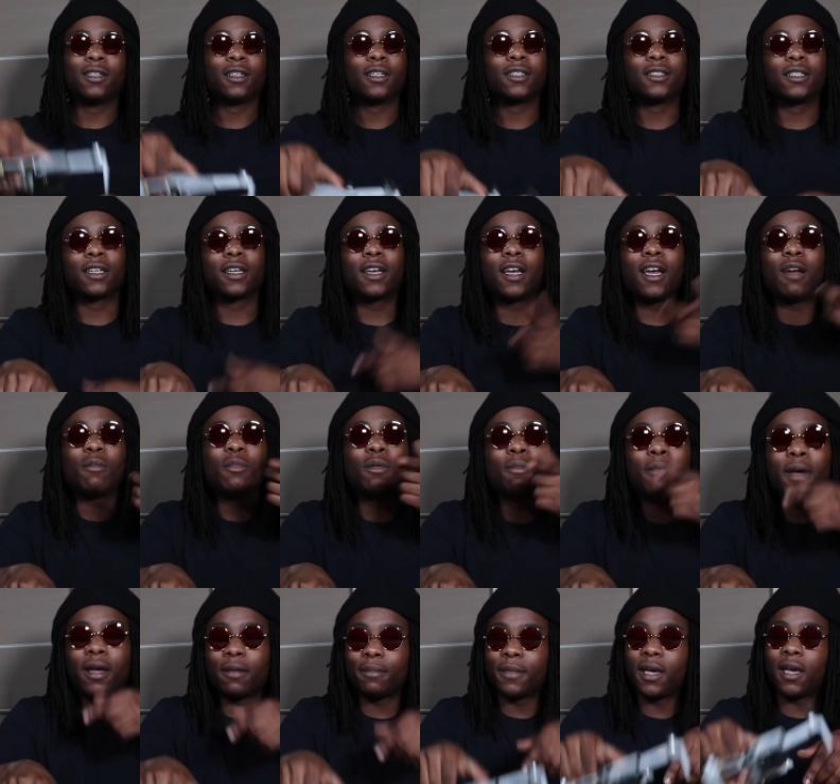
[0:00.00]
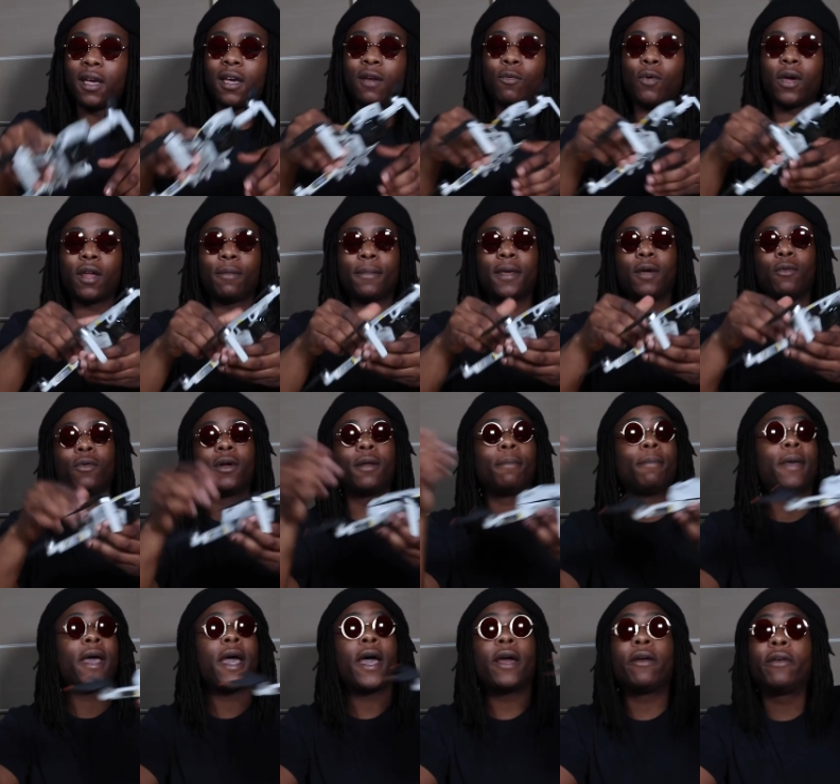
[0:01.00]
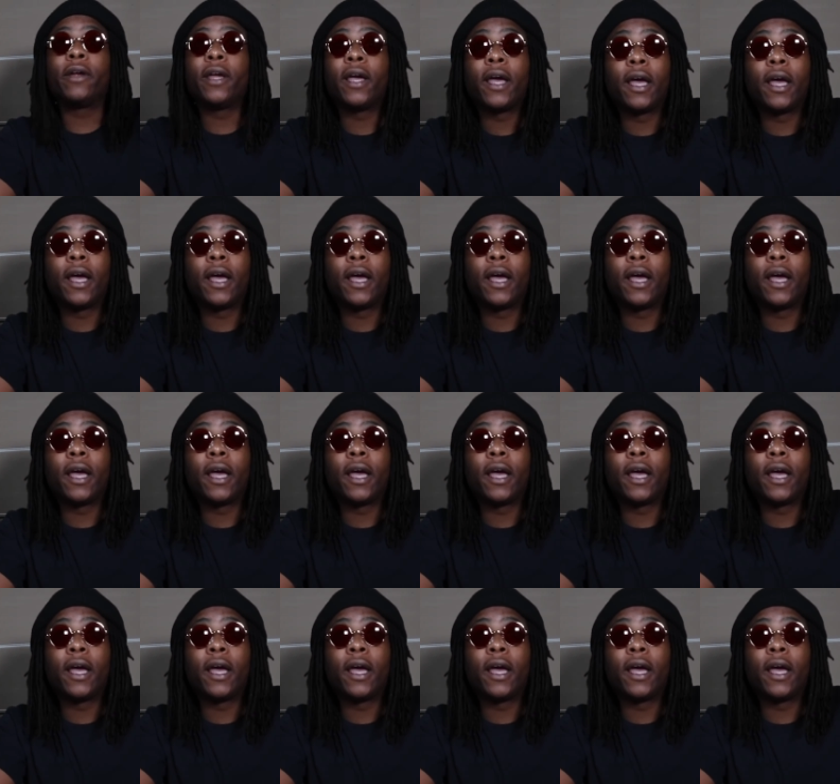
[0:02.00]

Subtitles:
Cause the camera back, man. Wait a minute, where the battery